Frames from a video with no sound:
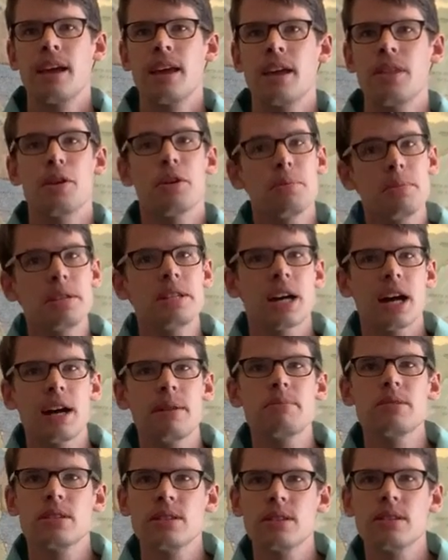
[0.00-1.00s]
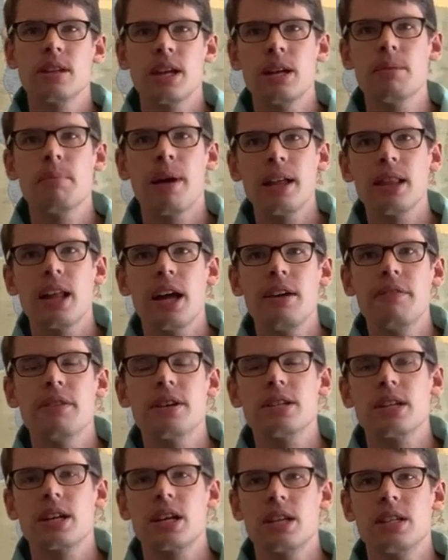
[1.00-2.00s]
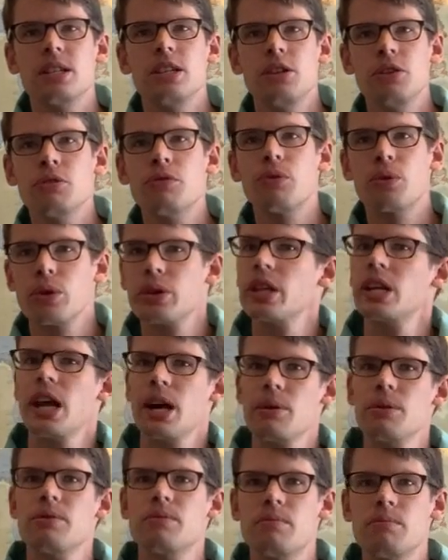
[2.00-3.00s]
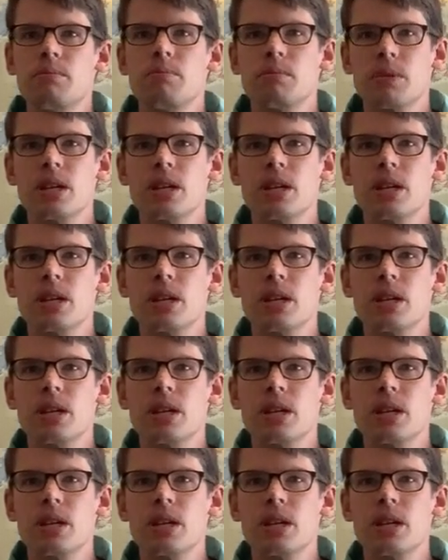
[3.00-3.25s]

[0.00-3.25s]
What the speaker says: And there would be times in my life as I continued forward that I would